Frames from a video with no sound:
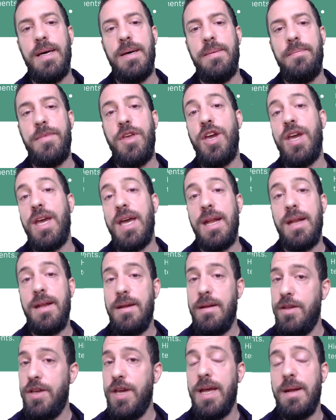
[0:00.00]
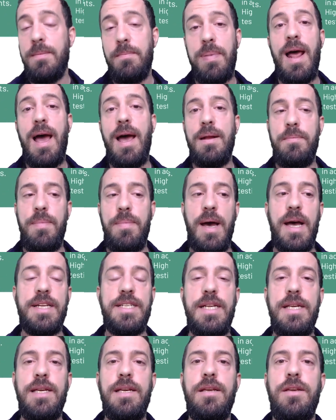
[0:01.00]
You can plan
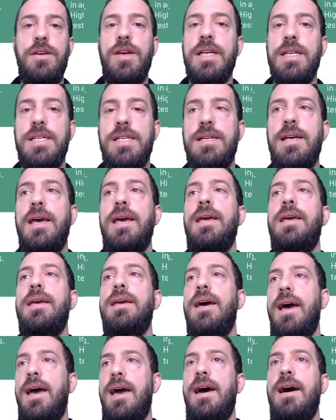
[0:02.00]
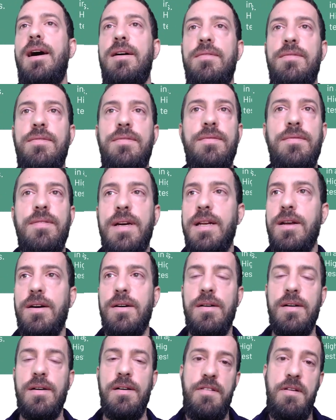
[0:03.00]
patching. You can say, I have,
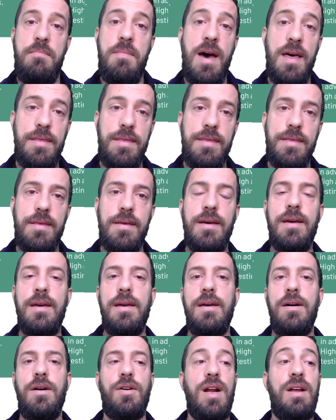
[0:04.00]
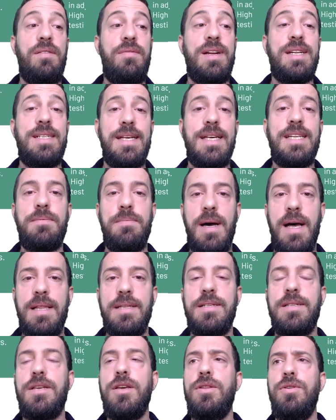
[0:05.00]
every month or every 6
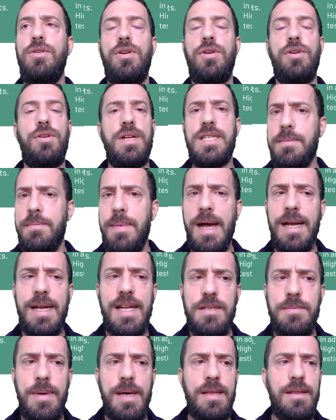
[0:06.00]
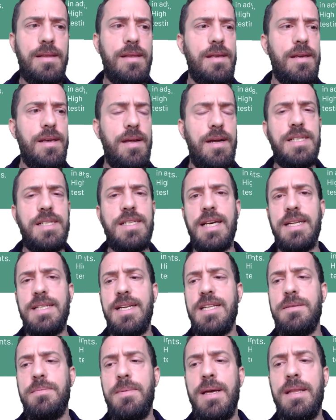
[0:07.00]
months, you do your risk management, your risk
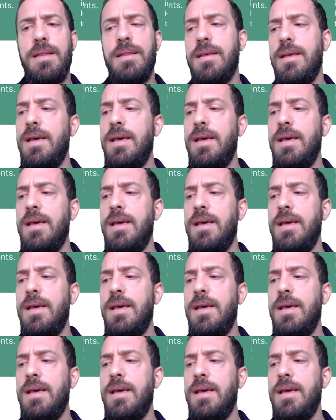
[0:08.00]
assessment,